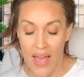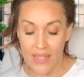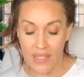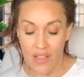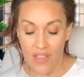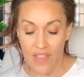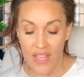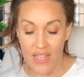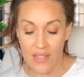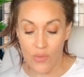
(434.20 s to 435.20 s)

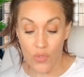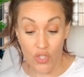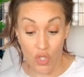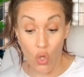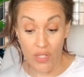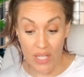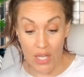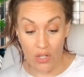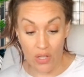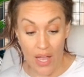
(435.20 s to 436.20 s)
these results in
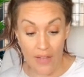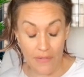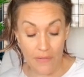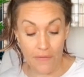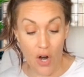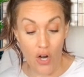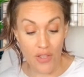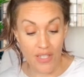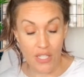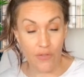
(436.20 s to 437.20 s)
their life are
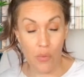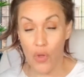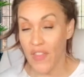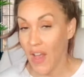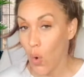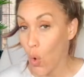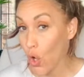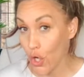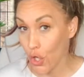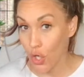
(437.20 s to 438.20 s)
farthest from what they
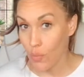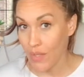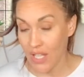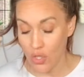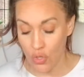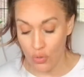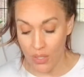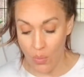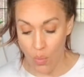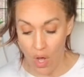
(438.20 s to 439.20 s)
ordered or what they
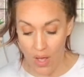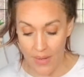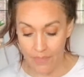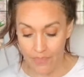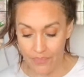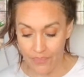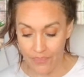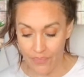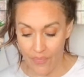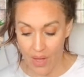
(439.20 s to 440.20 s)
truly want.
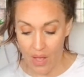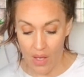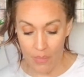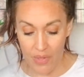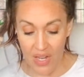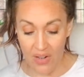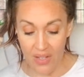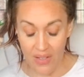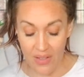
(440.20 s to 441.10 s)
But they're